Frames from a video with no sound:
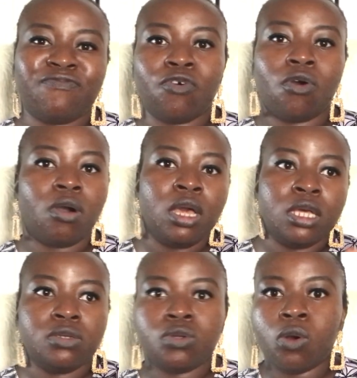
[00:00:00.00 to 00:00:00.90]
for,
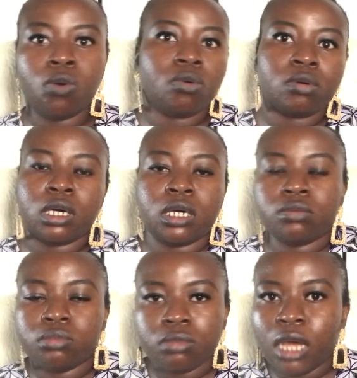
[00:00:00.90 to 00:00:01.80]
you know,
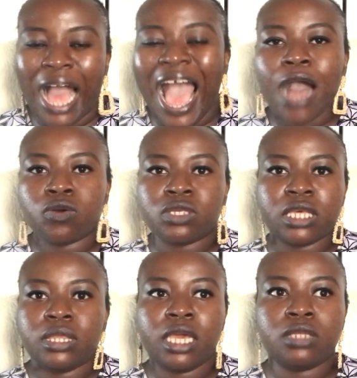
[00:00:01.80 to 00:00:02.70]
a house,
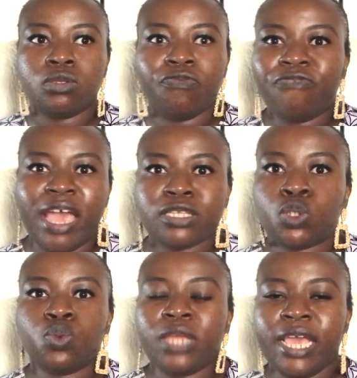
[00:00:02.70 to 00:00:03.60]
and then you fast
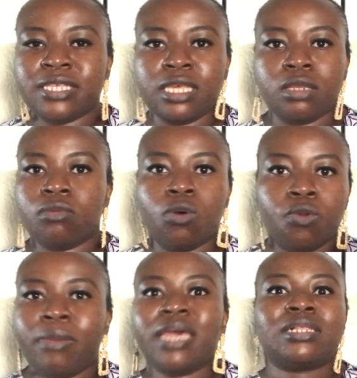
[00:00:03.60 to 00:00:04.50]
2 days and
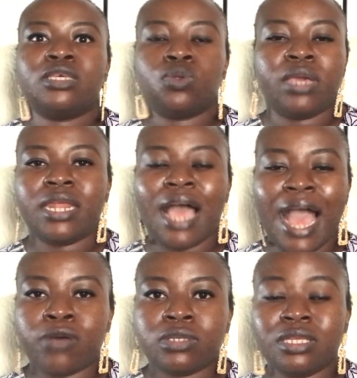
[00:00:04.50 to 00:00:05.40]
automatically you get a house.